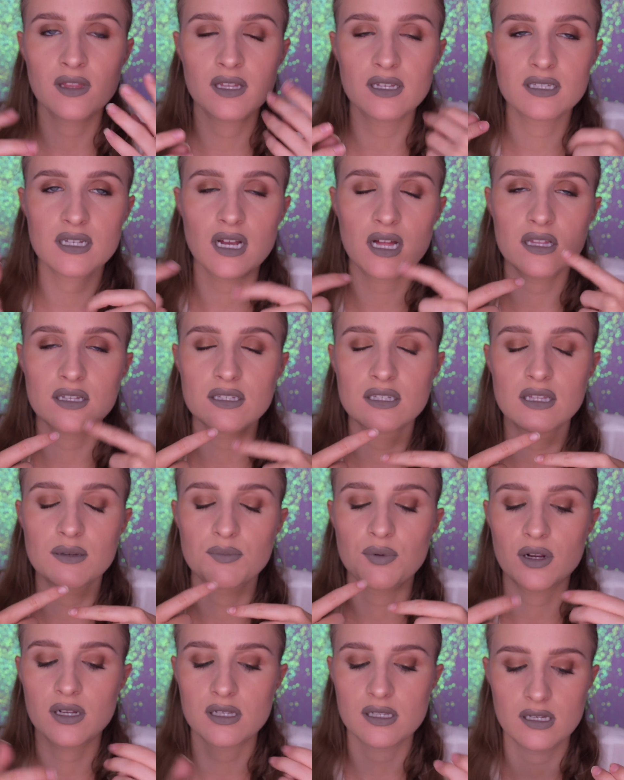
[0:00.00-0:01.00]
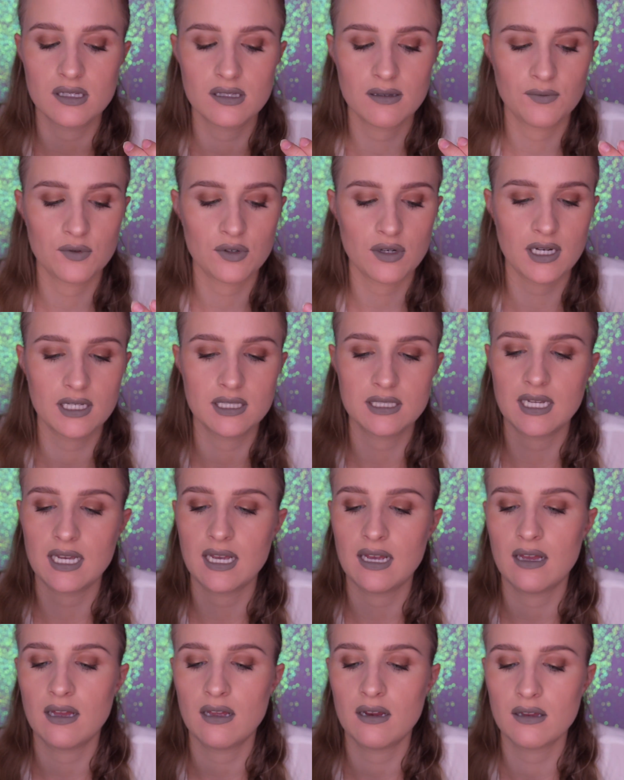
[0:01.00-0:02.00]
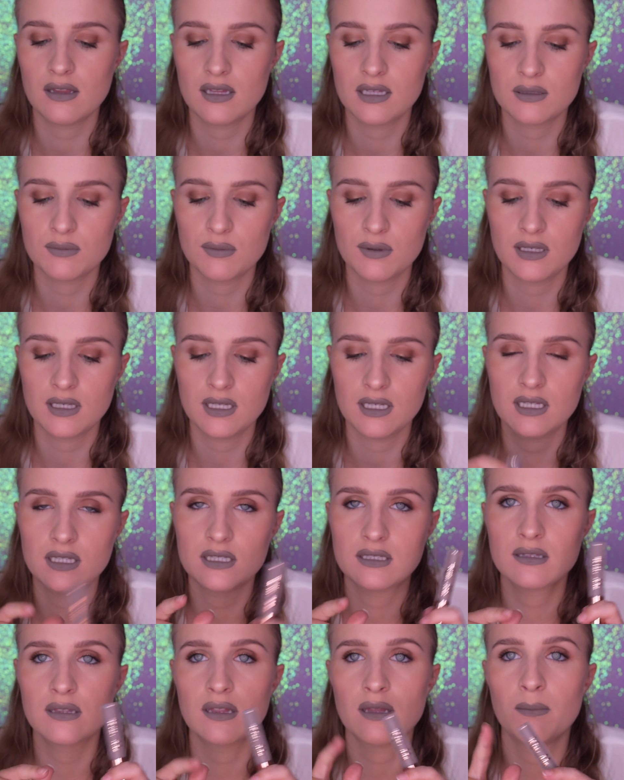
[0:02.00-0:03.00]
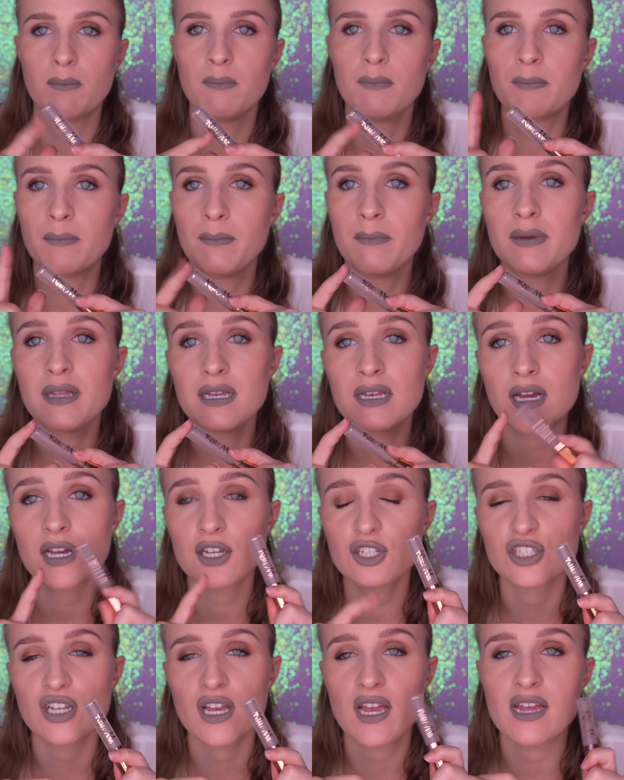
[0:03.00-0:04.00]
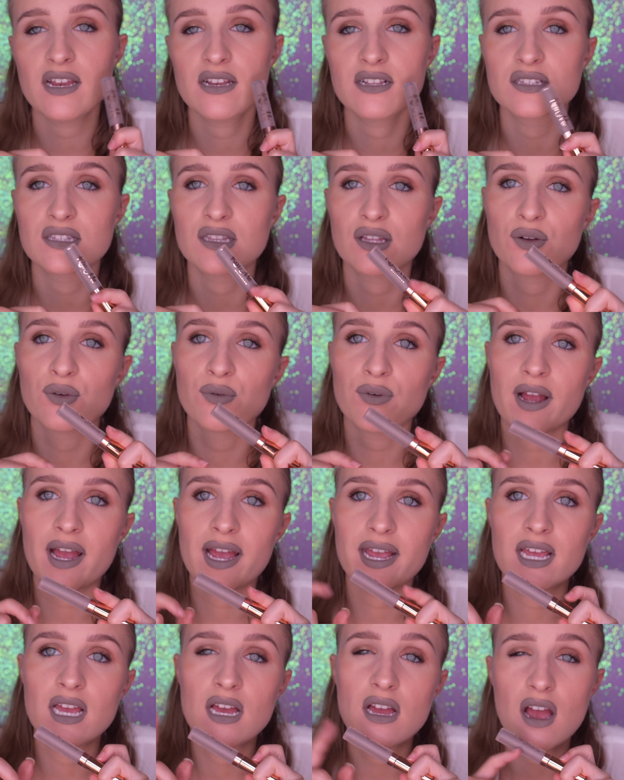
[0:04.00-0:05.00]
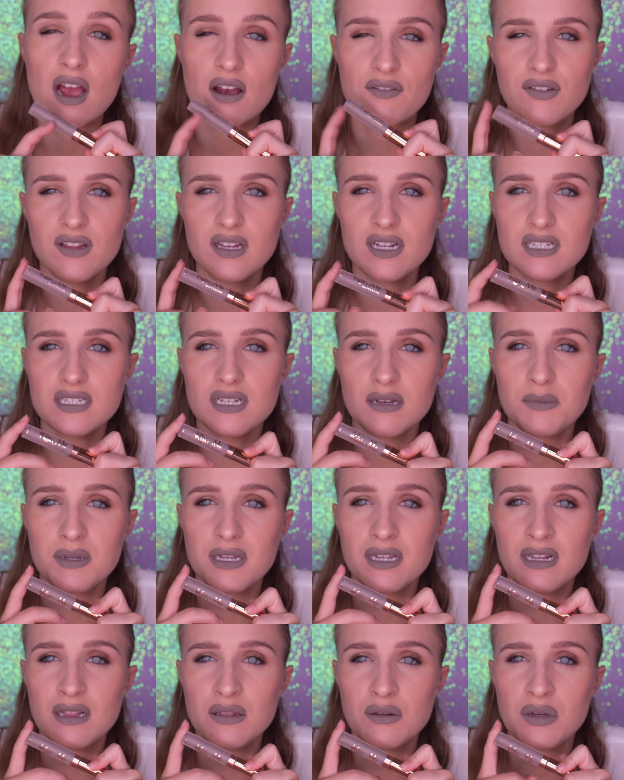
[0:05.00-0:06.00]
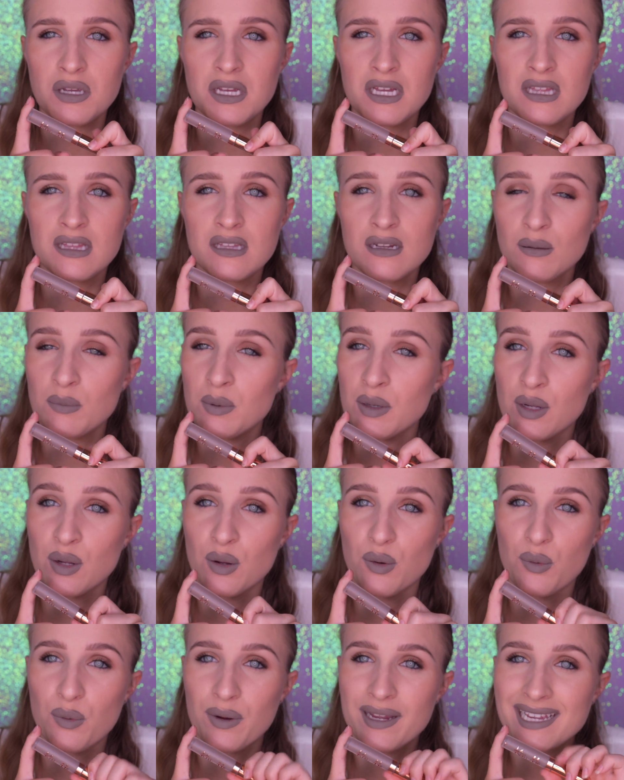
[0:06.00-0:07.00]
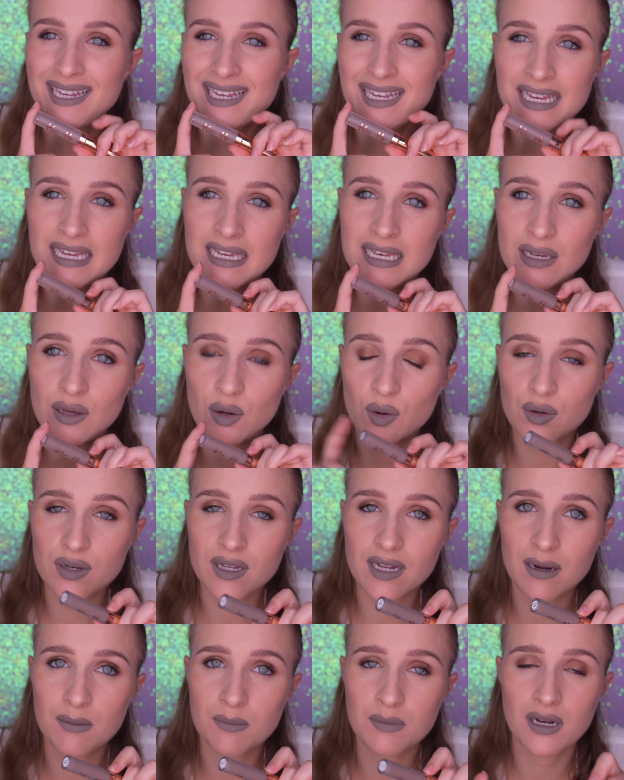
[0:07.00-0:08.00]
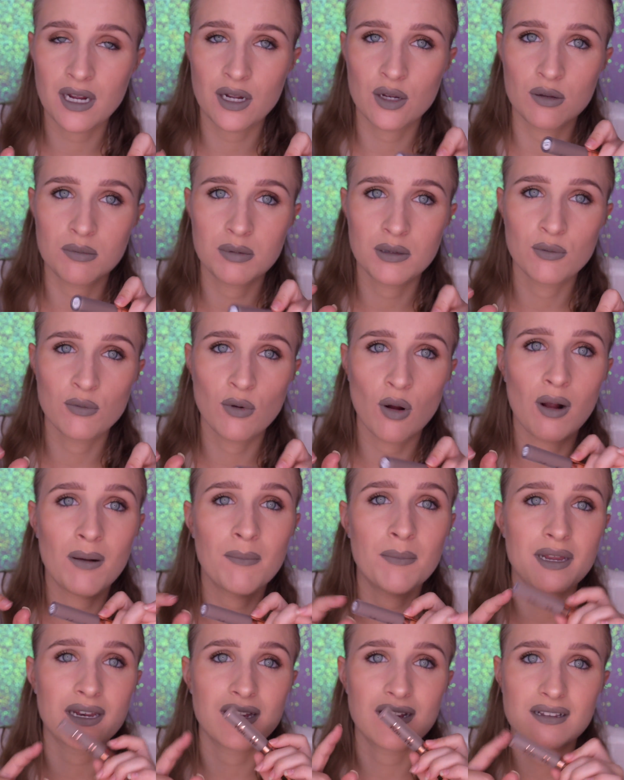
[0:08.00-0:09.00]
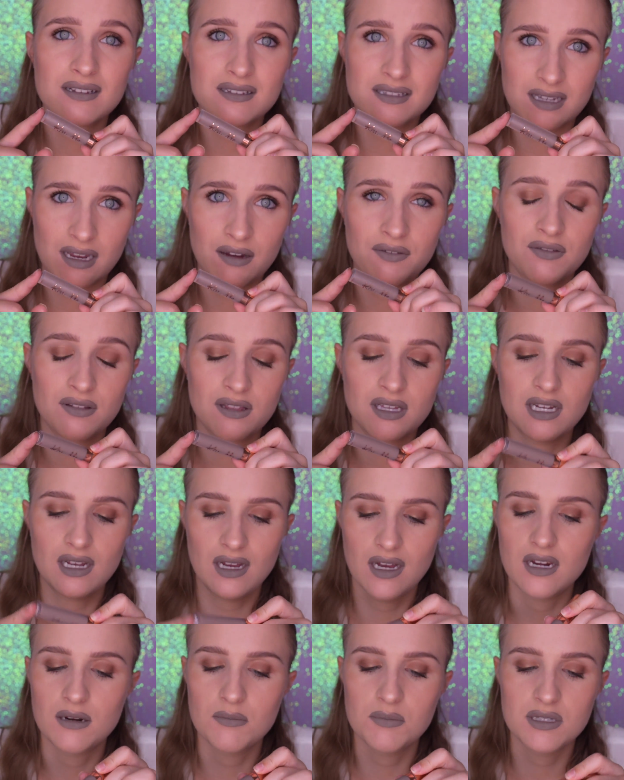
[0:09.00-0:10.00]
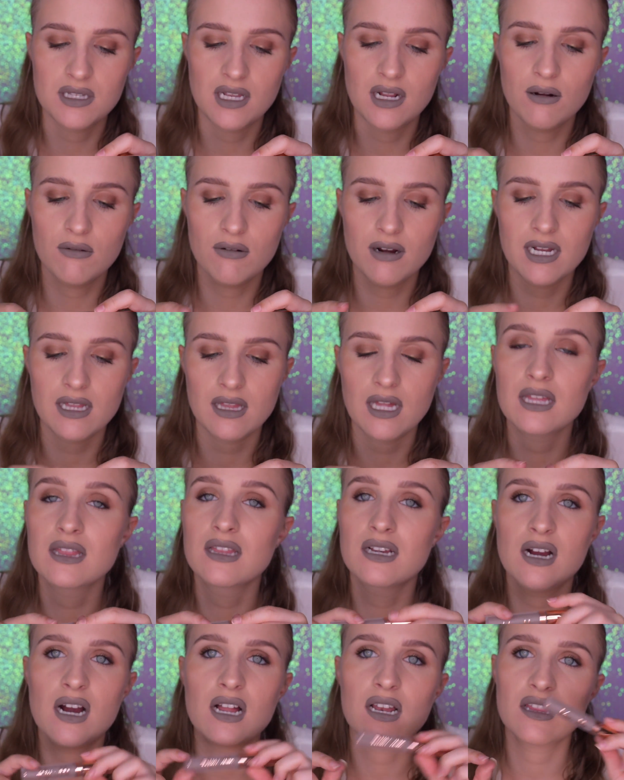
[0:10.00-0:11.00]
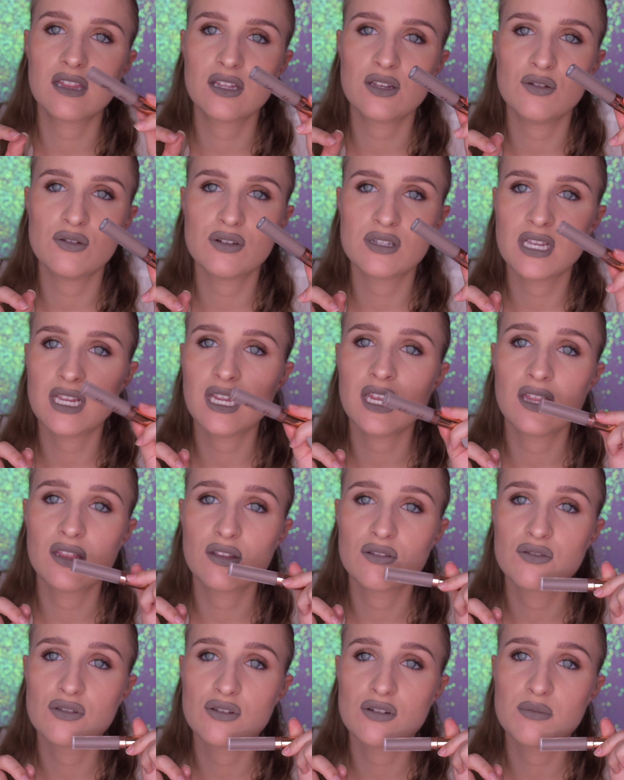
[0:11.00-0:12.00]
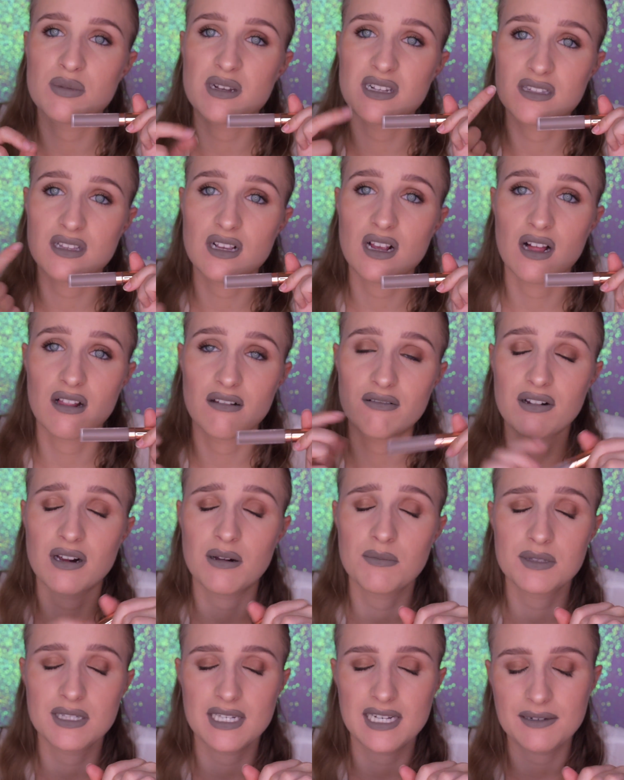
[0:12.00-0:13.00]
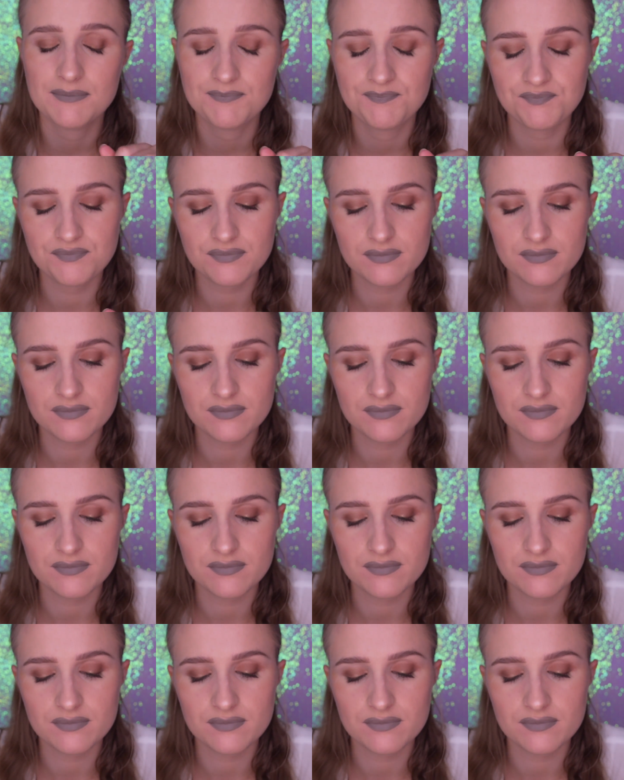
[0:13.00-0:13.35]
This colour is in the process of drying down. This one is the Midnight shade. It's the grey. I feel like it's looking a little bit green on camera. I could be wrong, but it is definitely 100% grey. Like, the colour that you see in the tube is the colour it comes out.